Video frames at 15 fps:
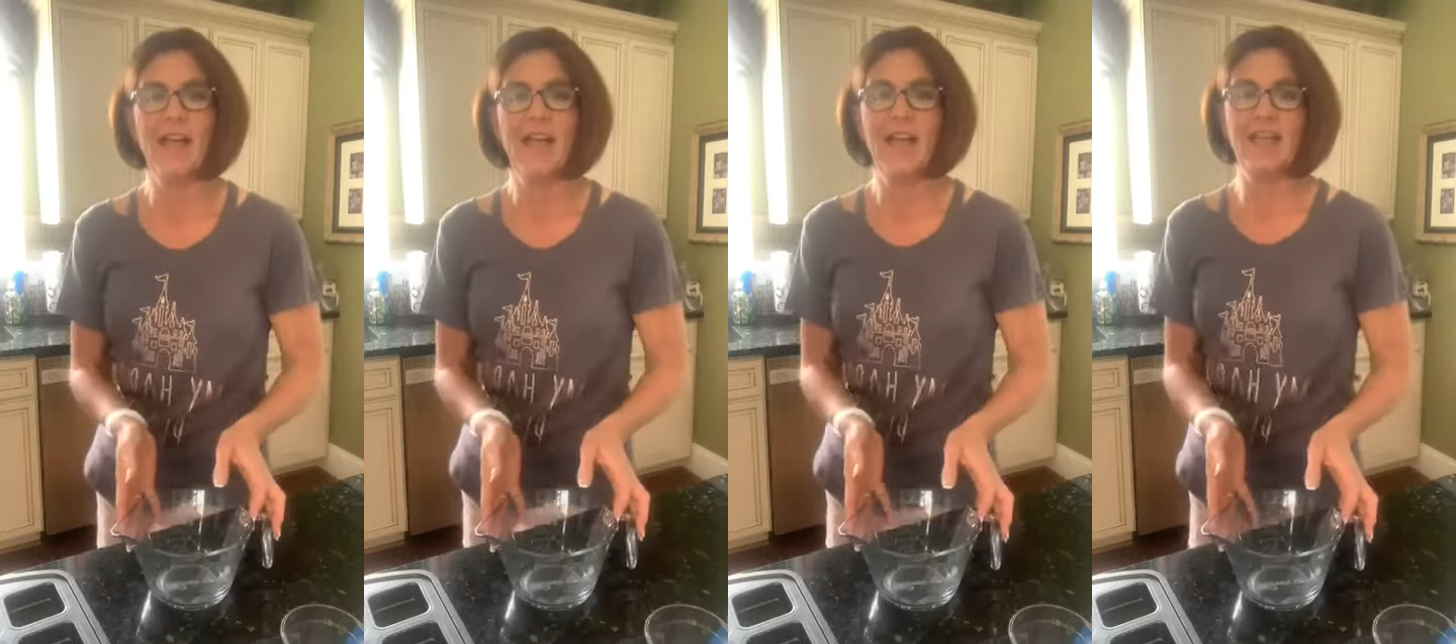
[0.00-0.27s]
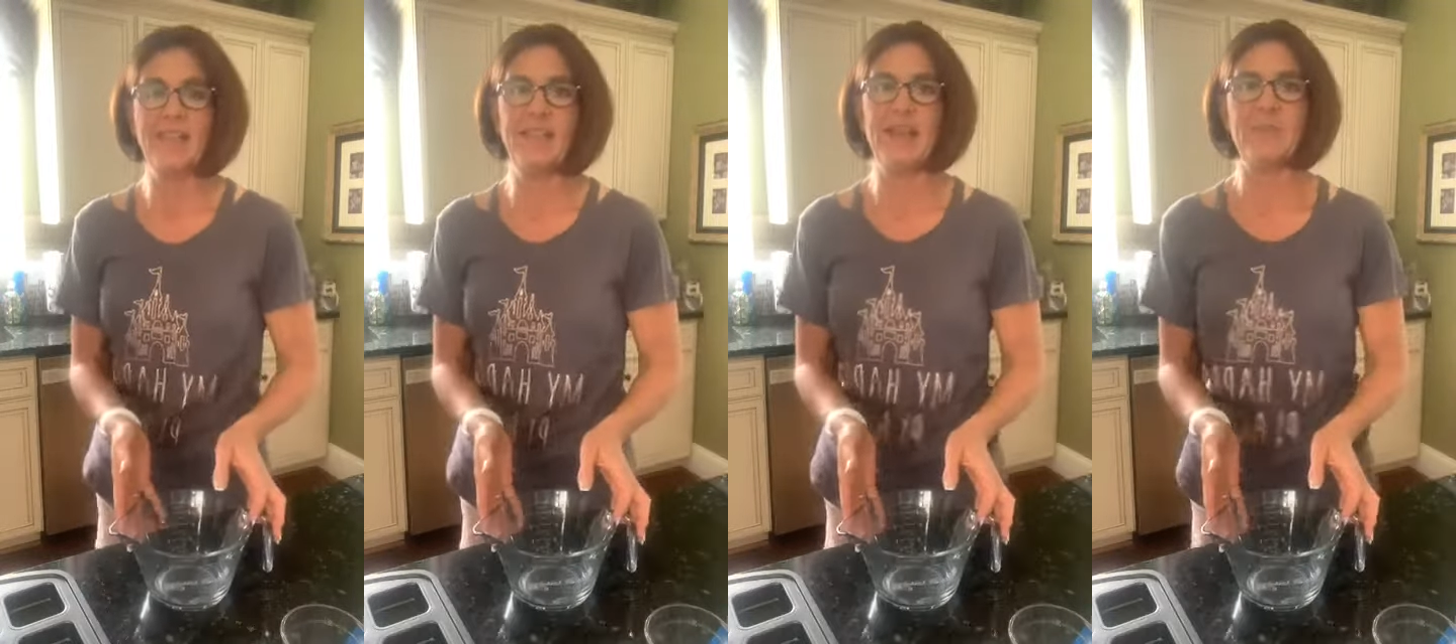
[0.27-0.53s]

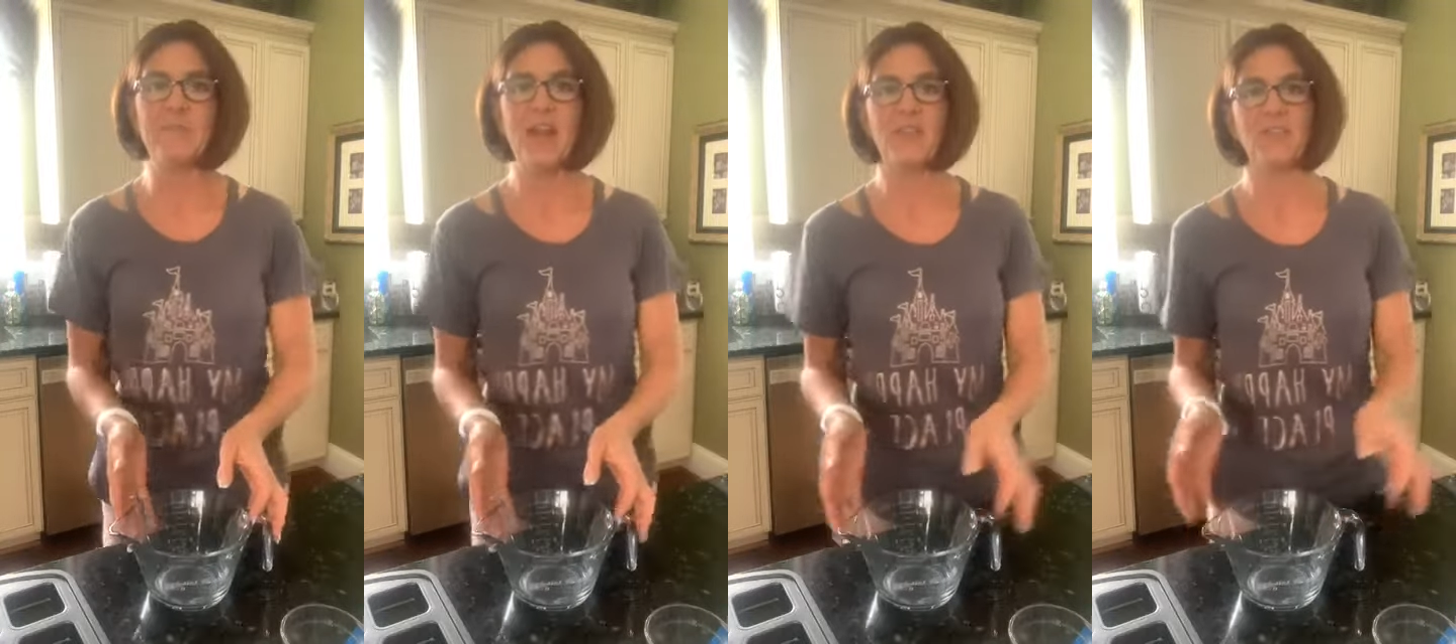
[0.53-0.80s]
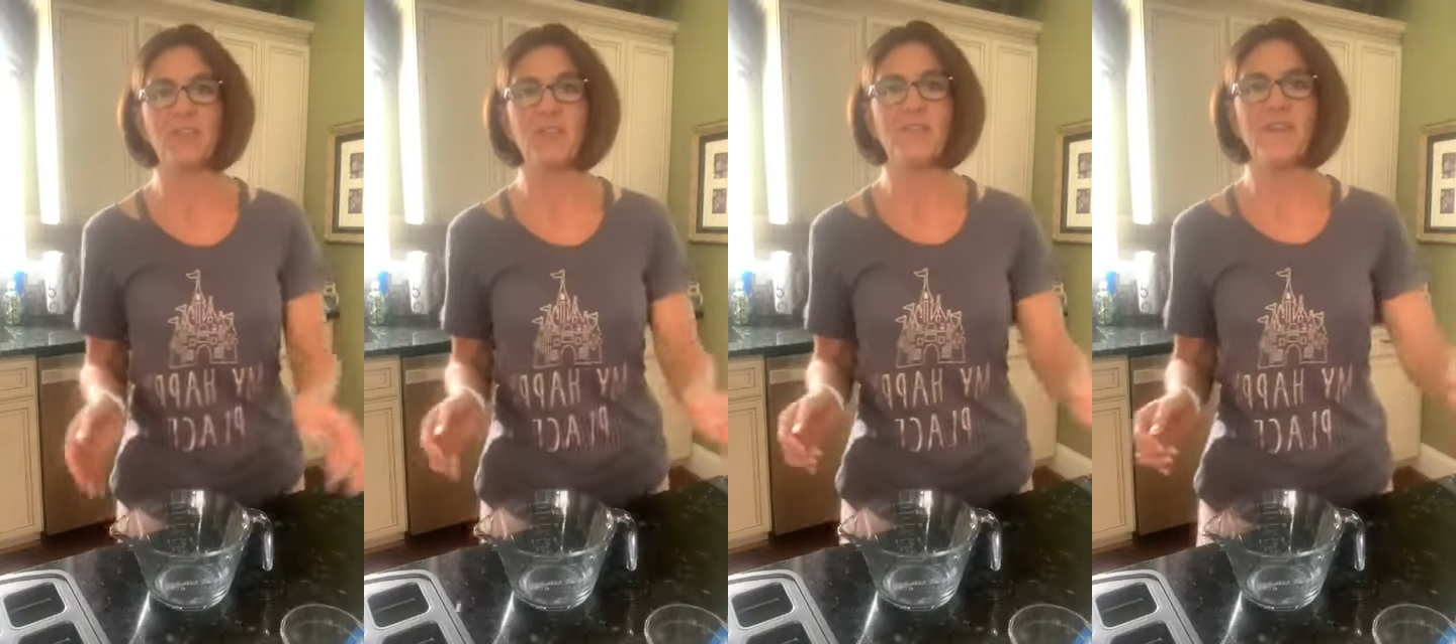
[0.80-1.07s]
and then I'm not
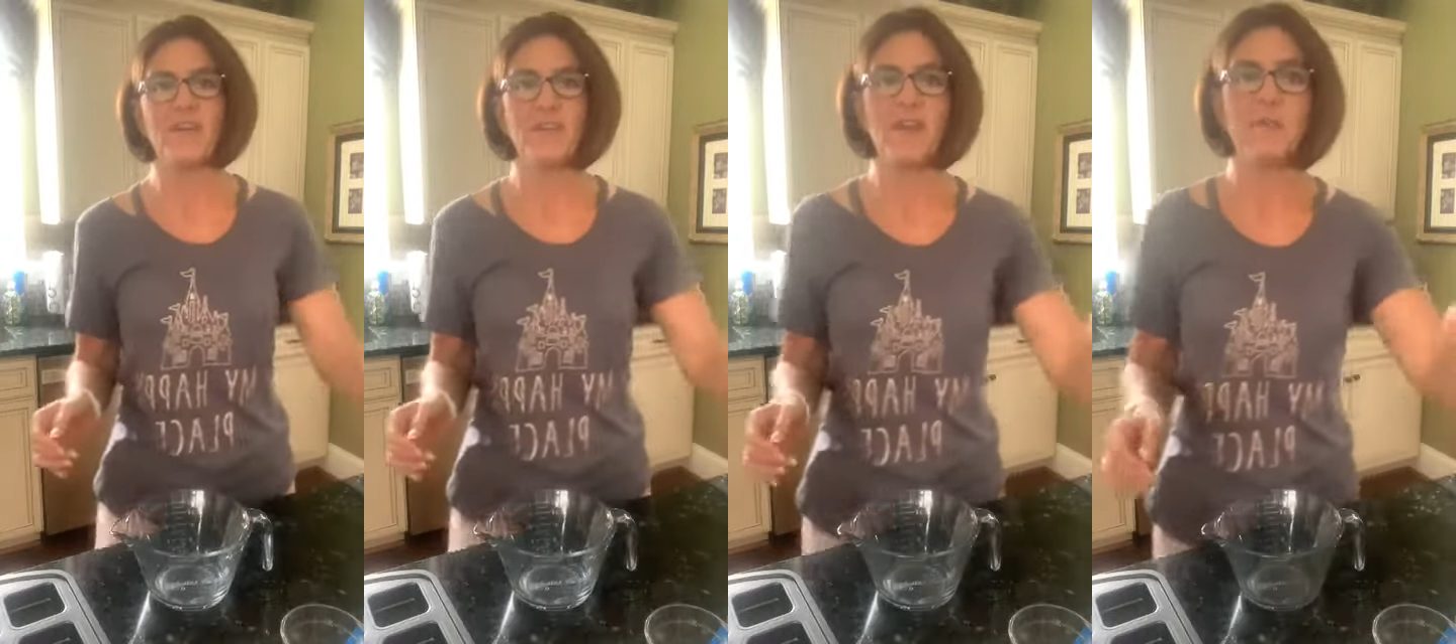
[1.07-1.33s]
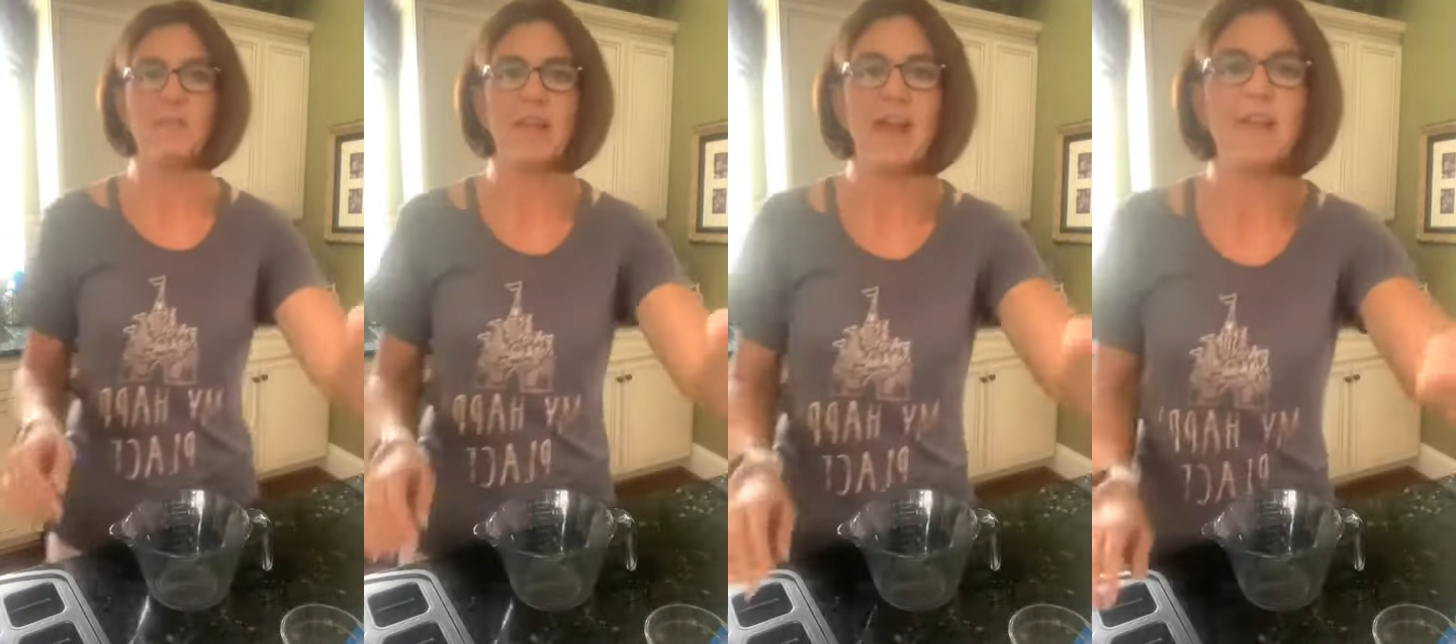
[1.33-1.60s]
sure if I'll
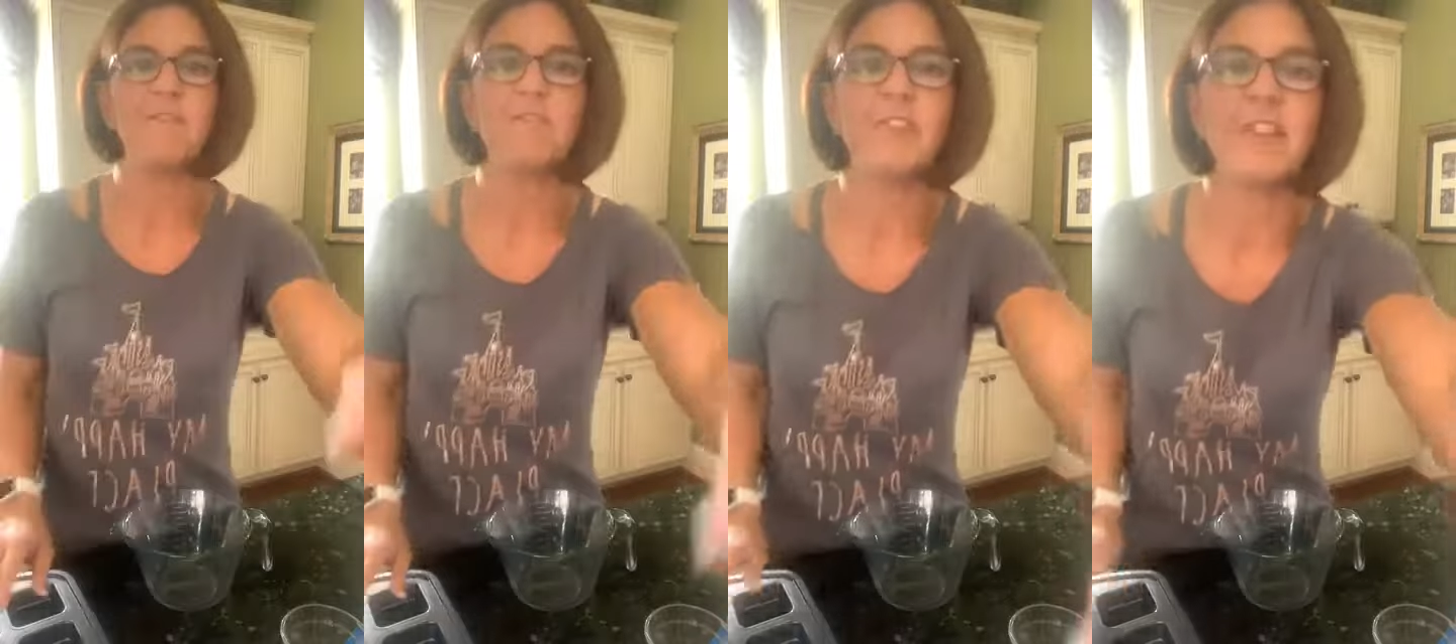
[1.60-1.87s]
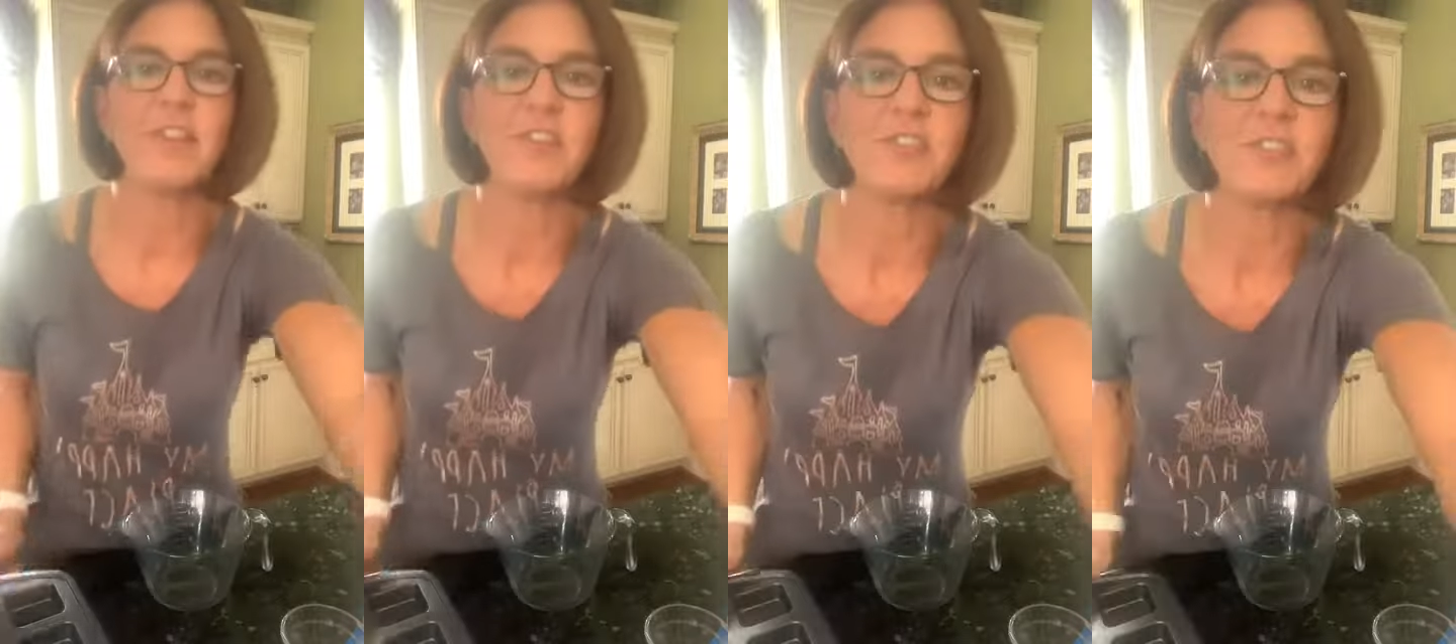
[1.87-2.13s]
come live for
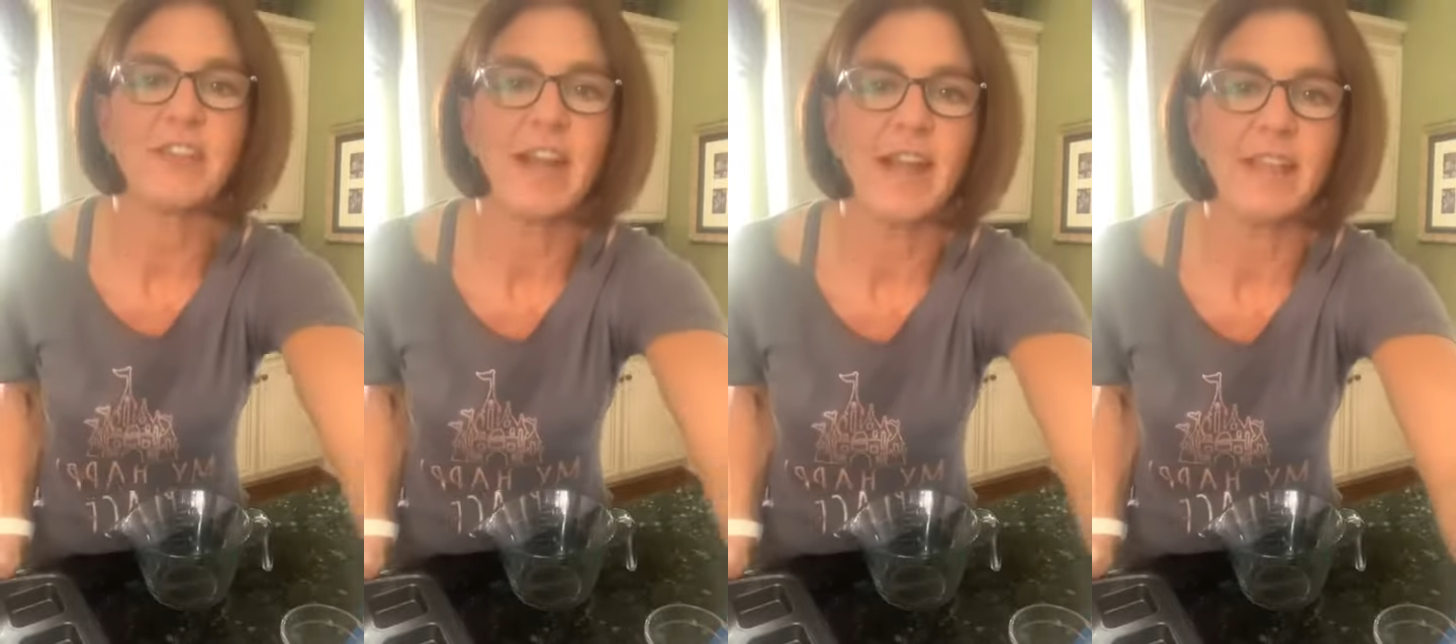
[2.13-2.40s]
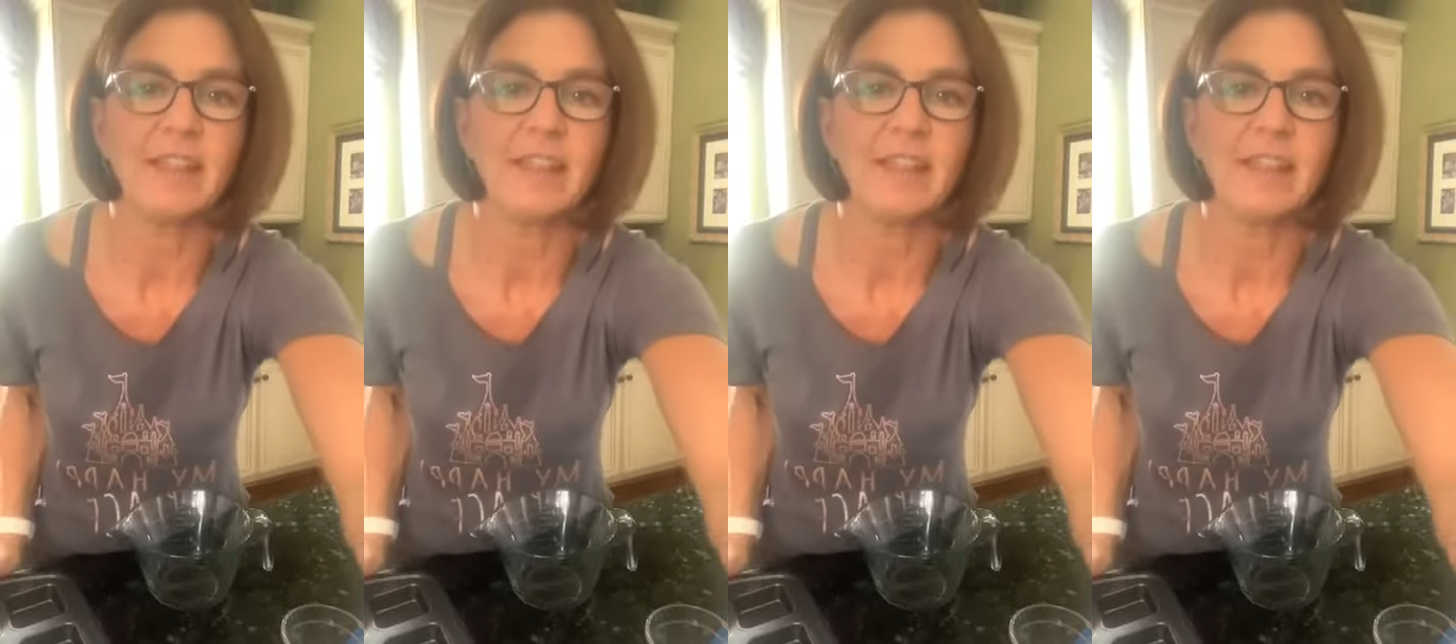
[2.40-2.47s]
dinner tonight.